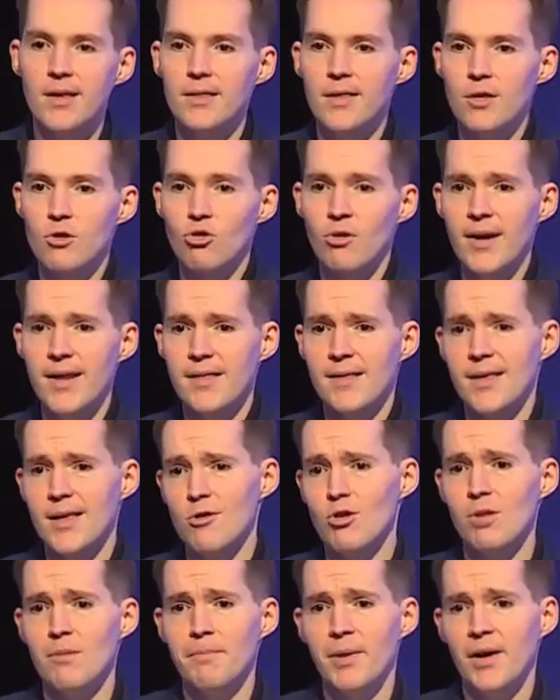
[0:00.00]
on the
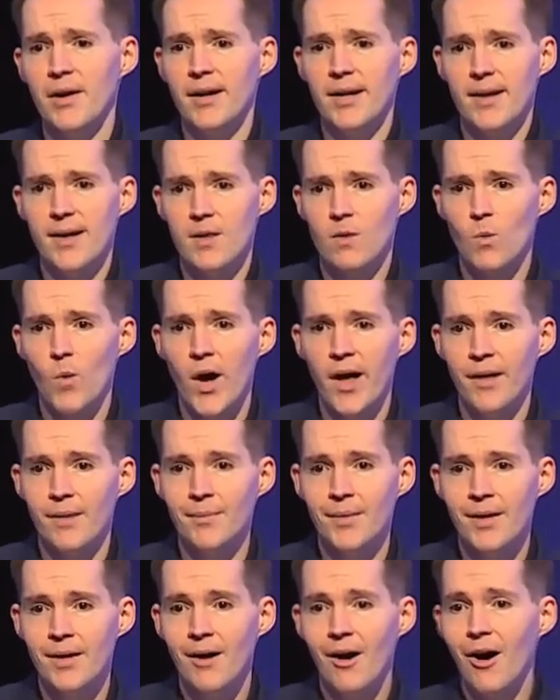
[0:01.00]
transition period as well.
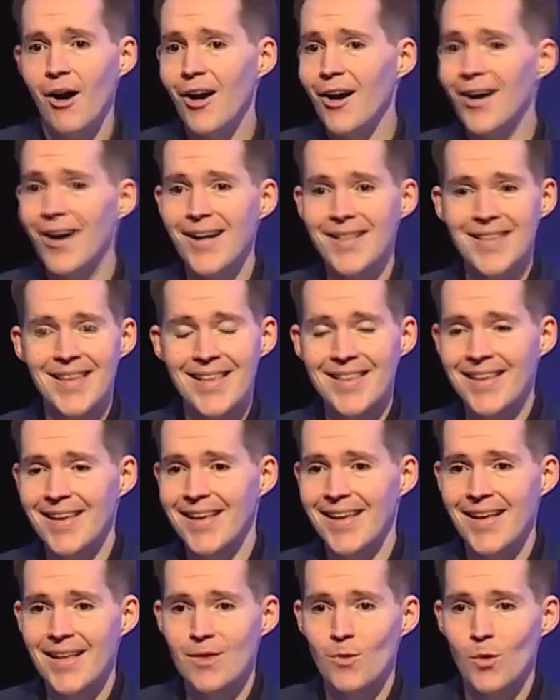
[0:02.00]
Our autistic
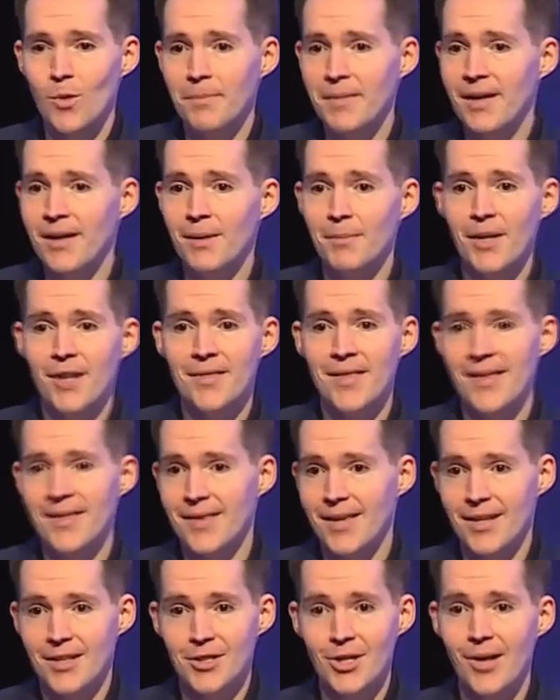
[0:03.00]
kids will become
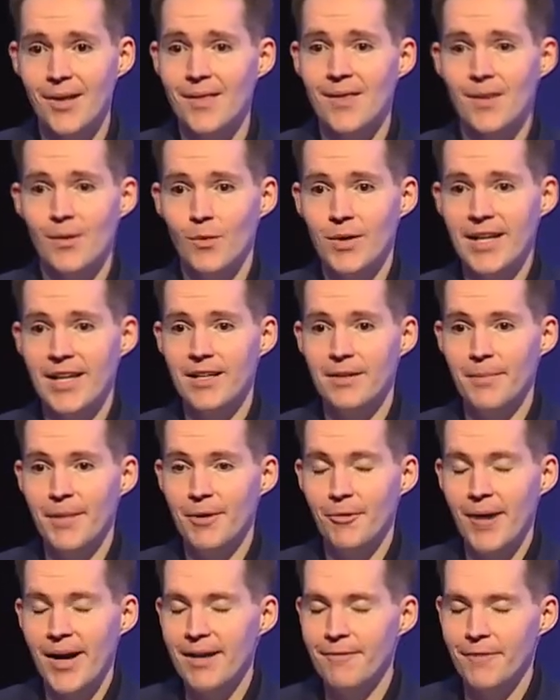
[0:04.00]
autistic adults, and we need to be
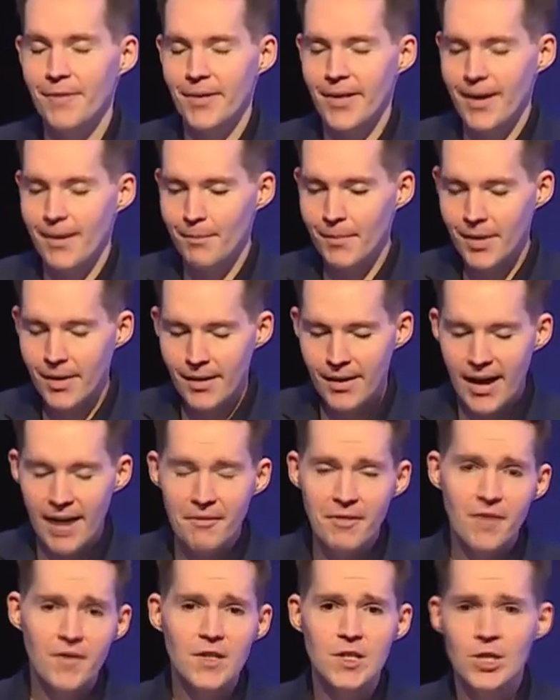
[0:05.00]
ready for them. I've
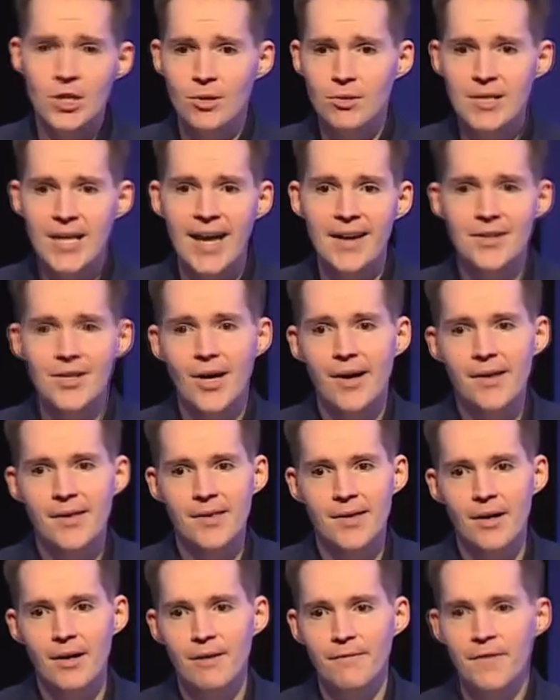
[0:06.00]
given two TED Talks
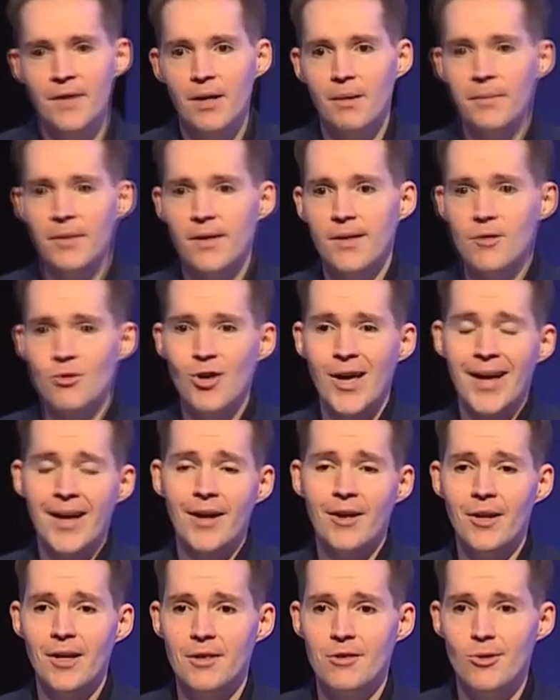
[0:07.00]
that are available to check
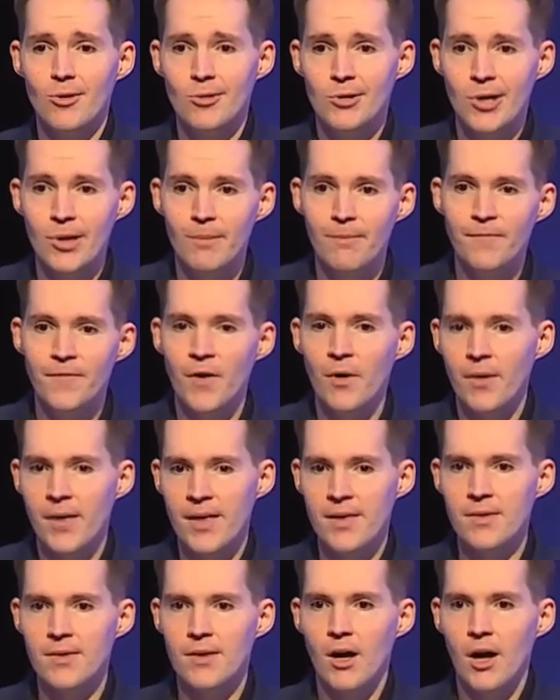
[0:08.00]
out on YouTube
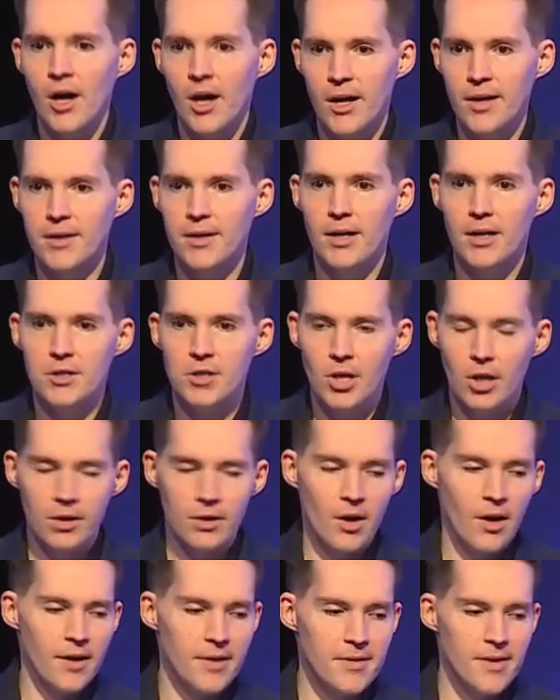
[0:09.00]
focused on adult
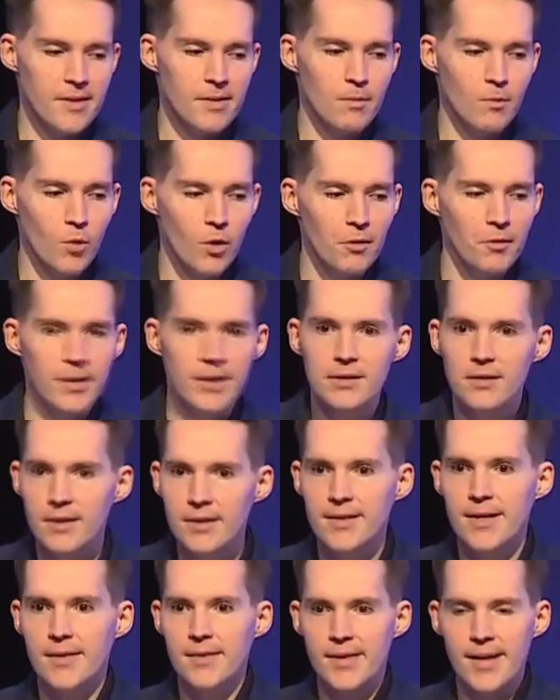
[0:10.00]
autism, where we
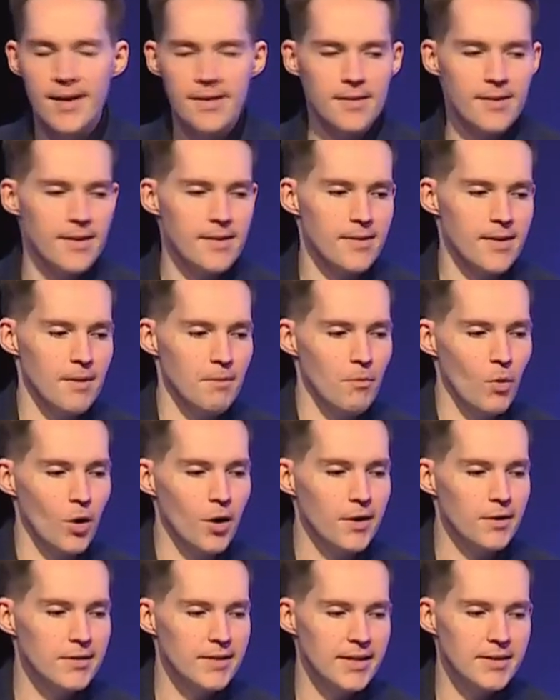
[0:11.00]
discuss this in
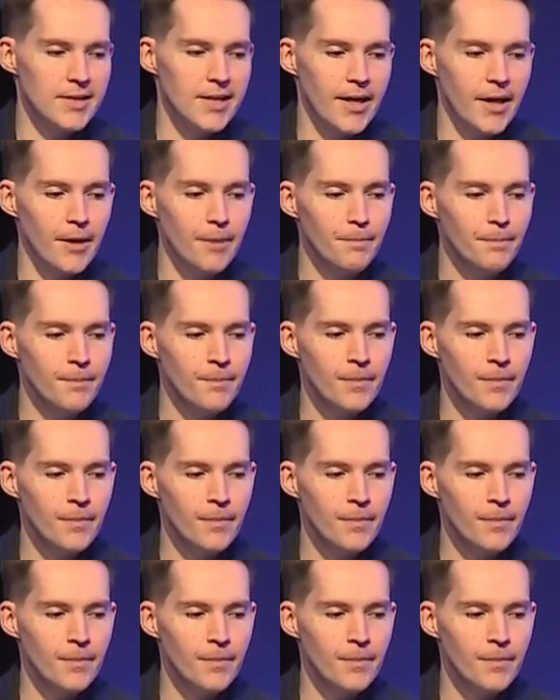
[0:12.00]
more detail.